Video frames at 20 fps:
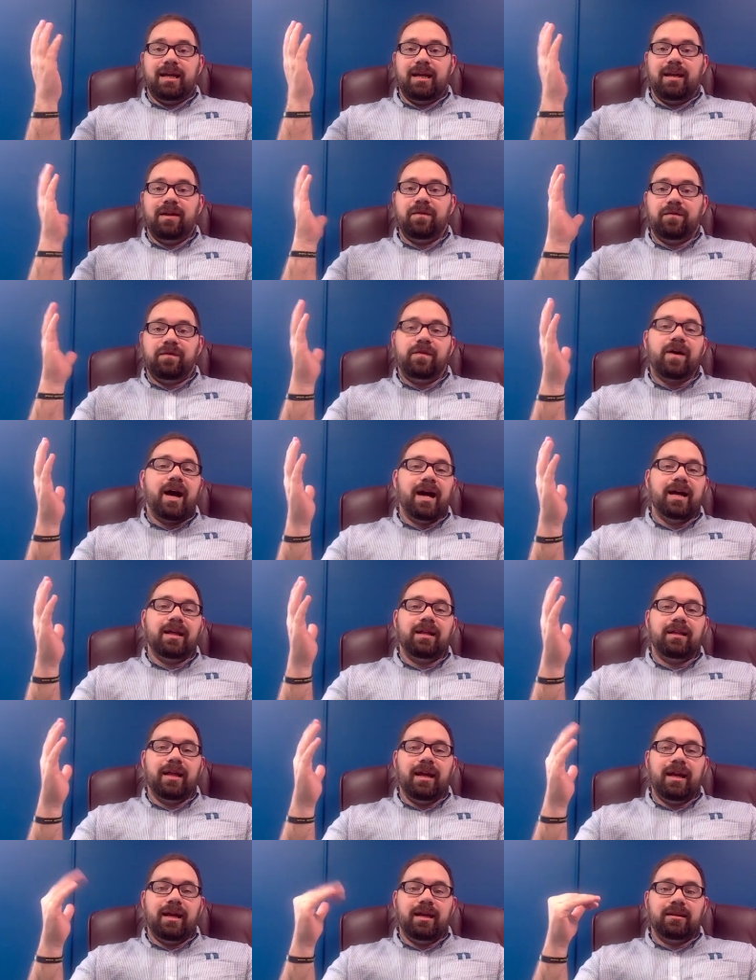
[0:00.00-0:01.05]
it
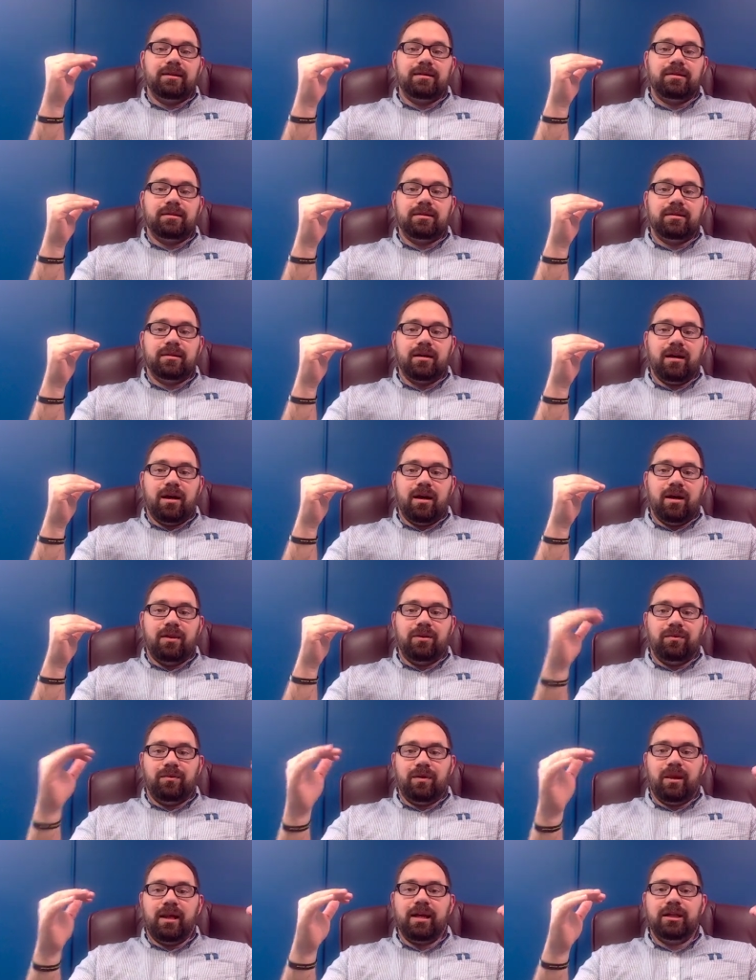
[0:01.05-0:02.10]
violates the
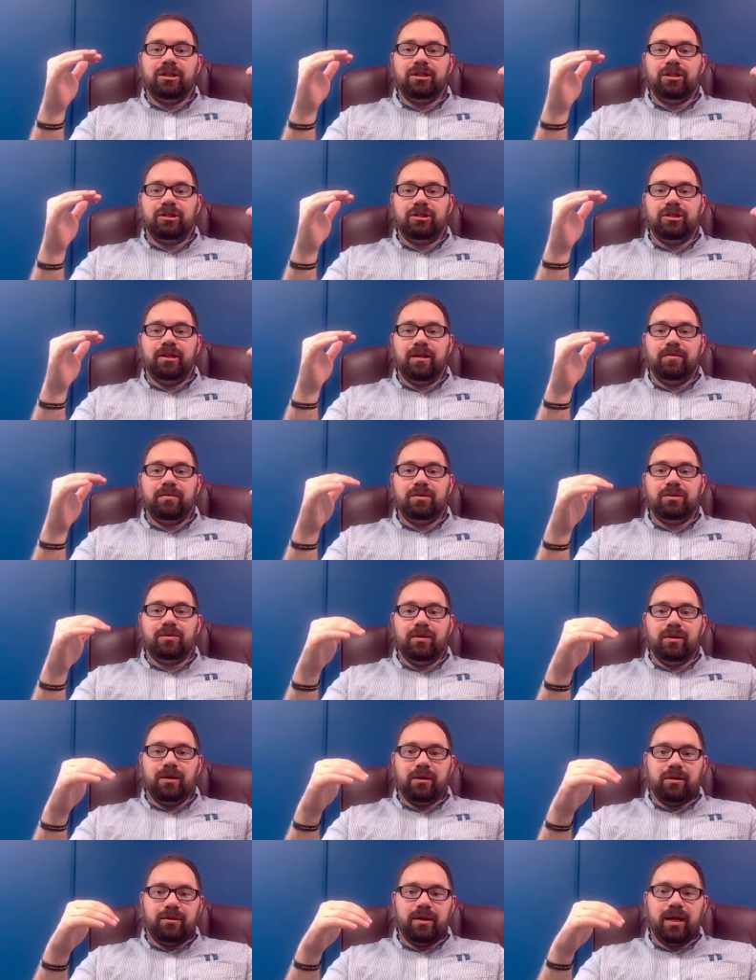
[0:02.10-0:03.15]
relationship
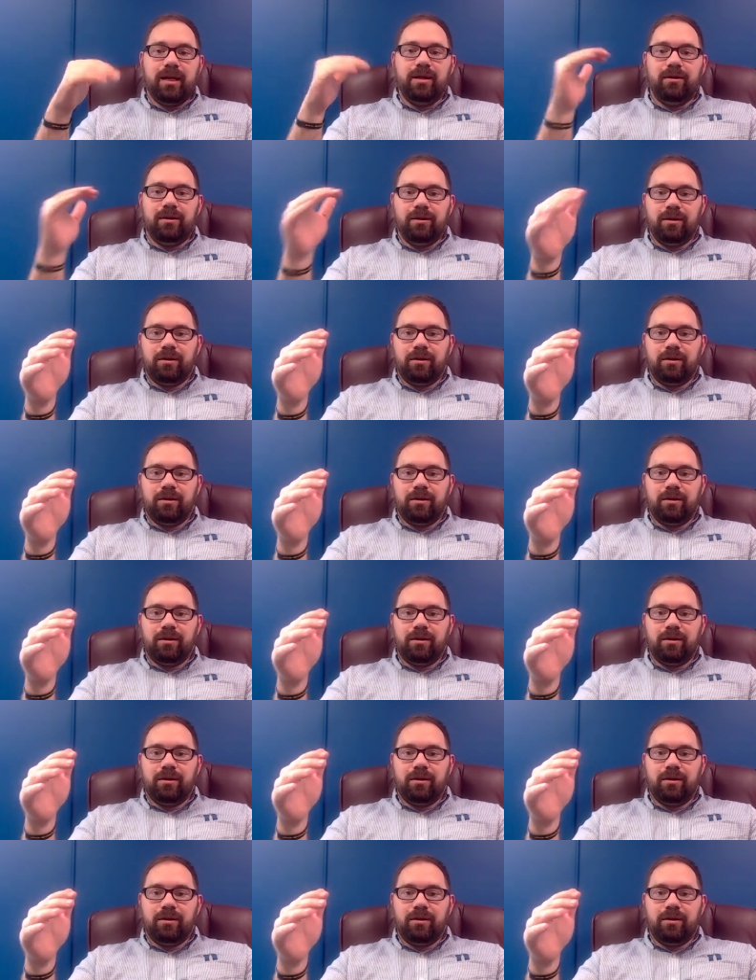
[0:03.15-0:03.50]
between the Creator and the